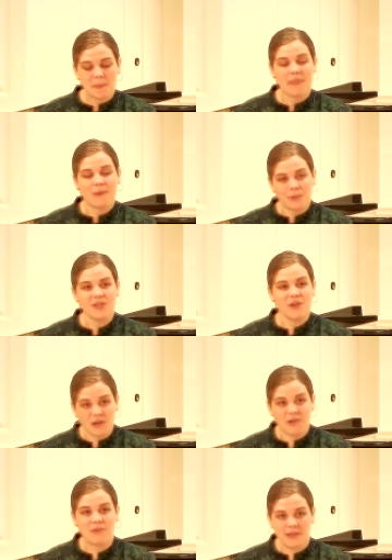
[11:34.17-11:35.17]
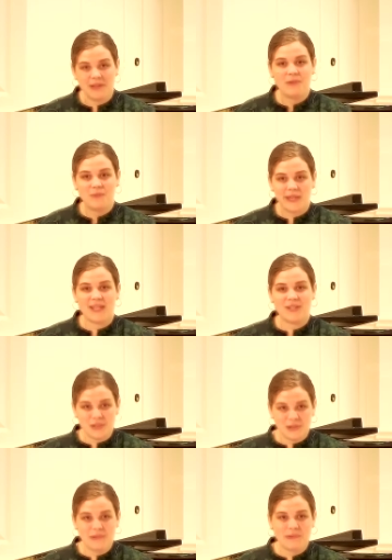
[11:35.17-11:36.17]
We know we can
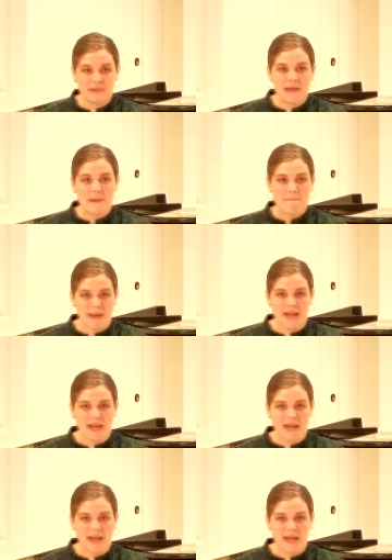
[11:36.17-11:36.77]
do better.